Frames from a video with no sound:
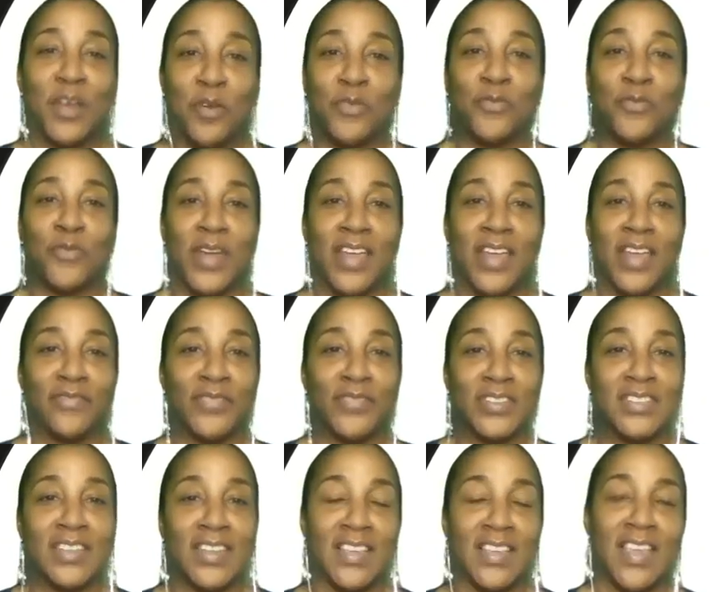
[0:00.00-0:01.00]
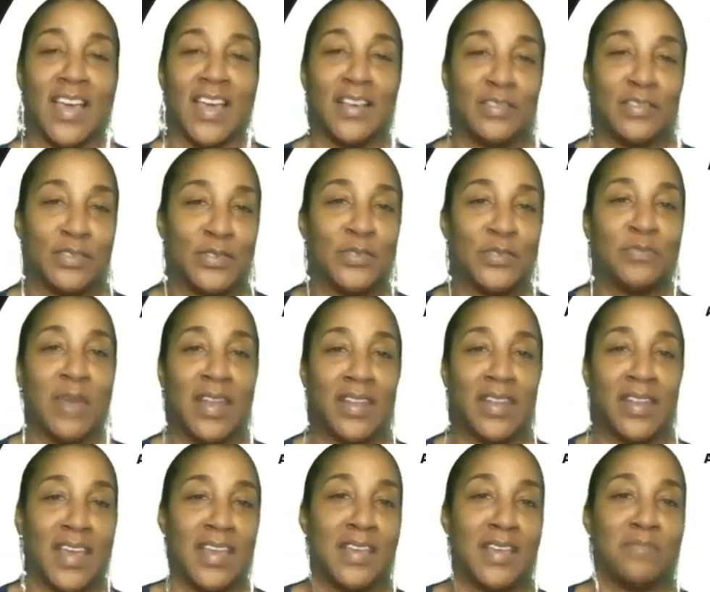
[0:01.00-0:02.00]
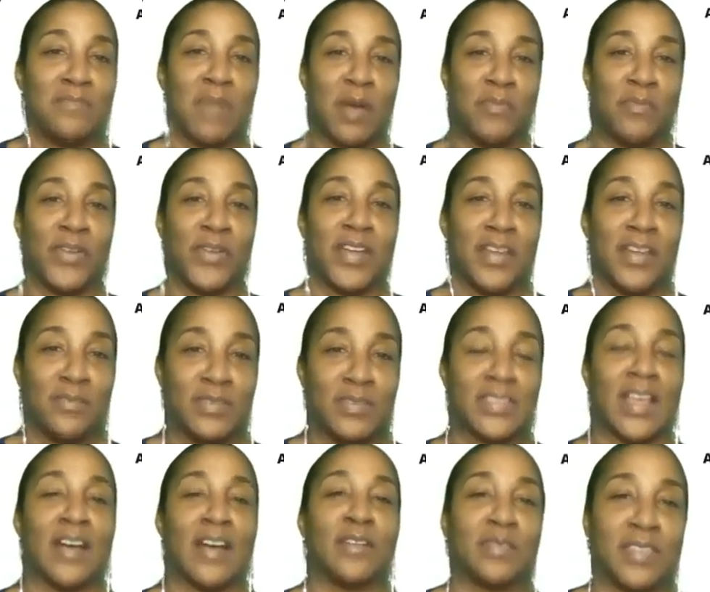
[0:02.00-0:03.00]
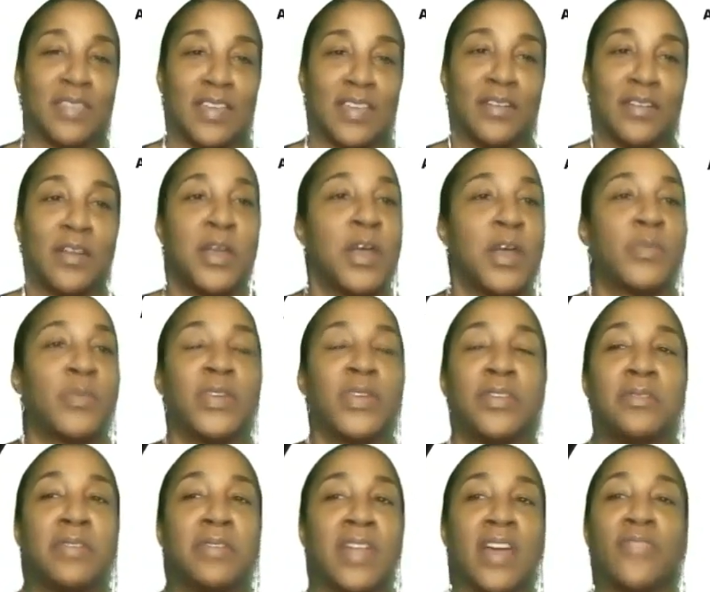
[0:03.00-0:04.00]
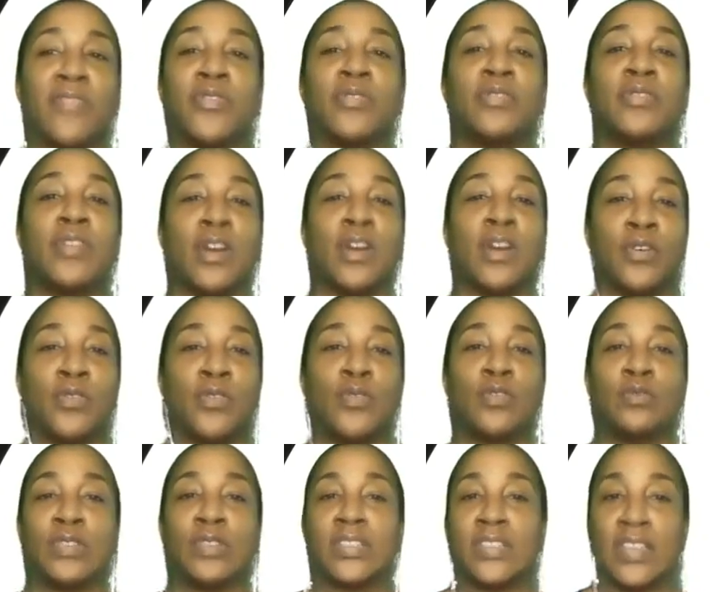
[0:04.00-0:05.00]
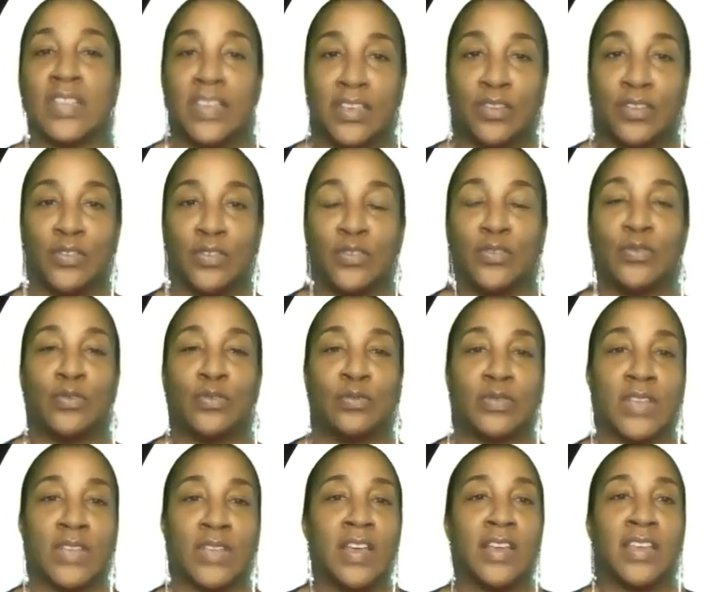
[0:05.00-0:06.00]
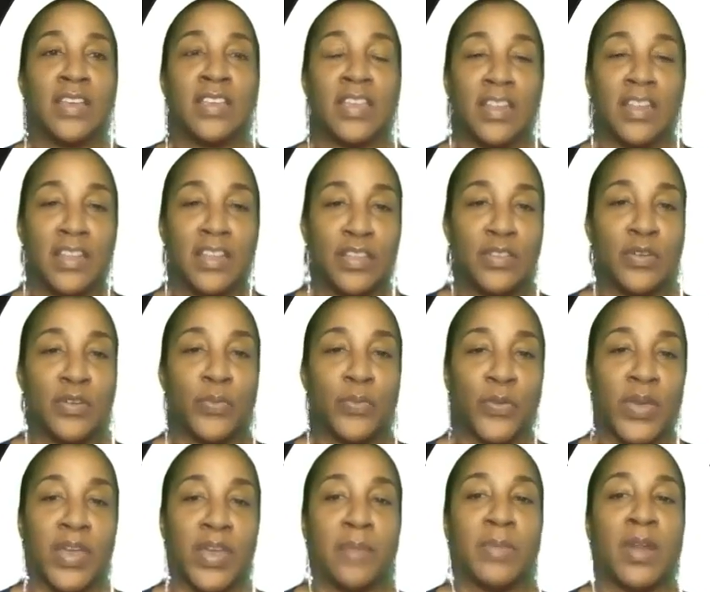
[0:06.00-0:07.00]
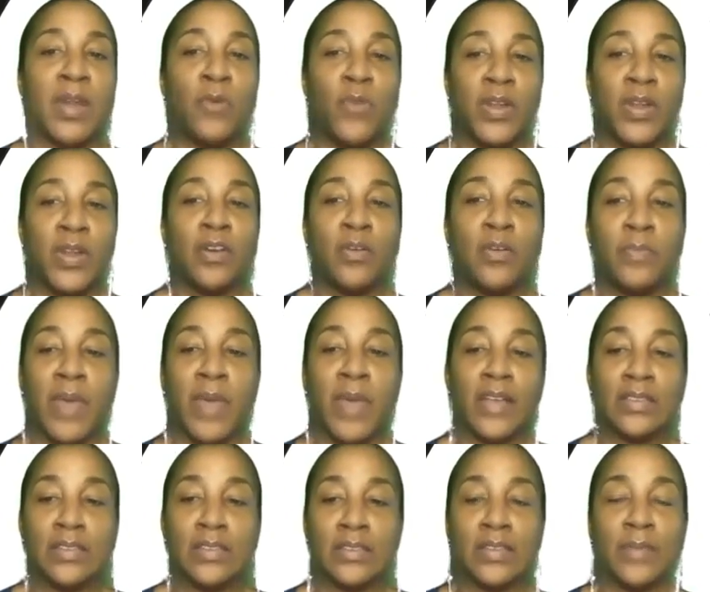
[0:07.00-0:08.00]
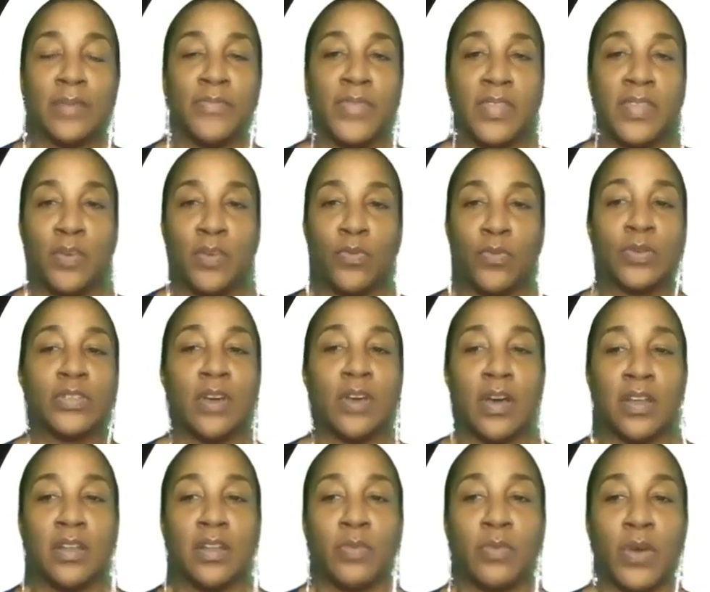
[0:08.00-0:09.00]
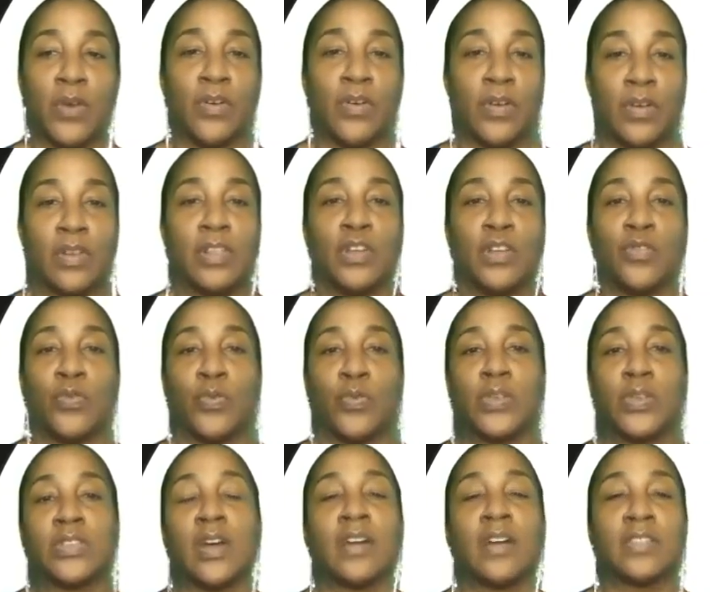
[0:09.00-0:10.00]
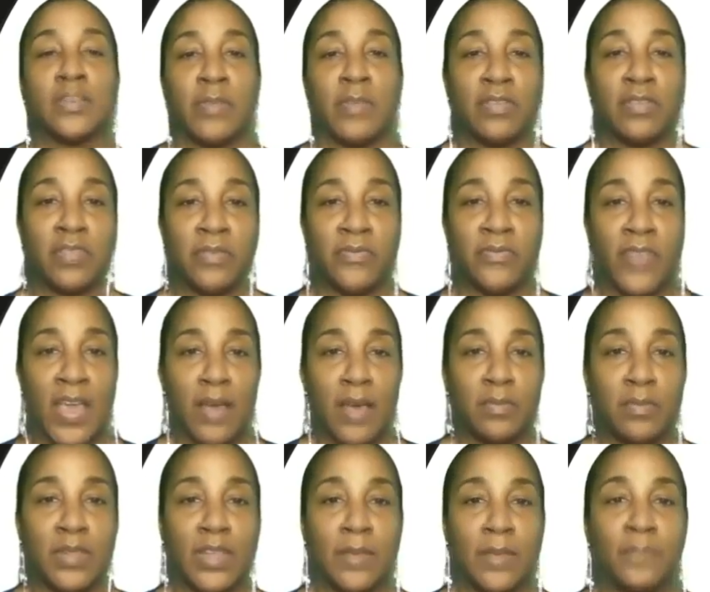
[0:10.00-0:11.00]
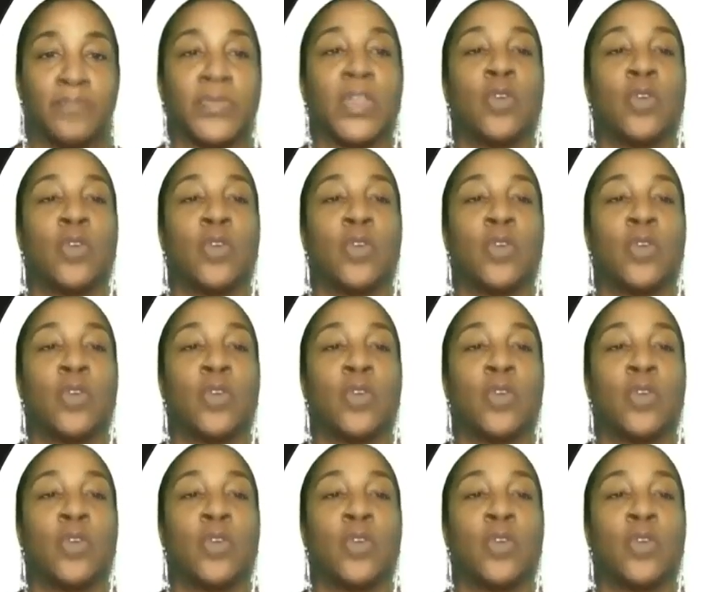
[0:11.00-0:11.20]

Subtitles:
ran for city council. My name, my brand was out there, but you never know who's seeing you, who's getting your brand. But I want to go back to something that we were talking about earlier when we talked about the family.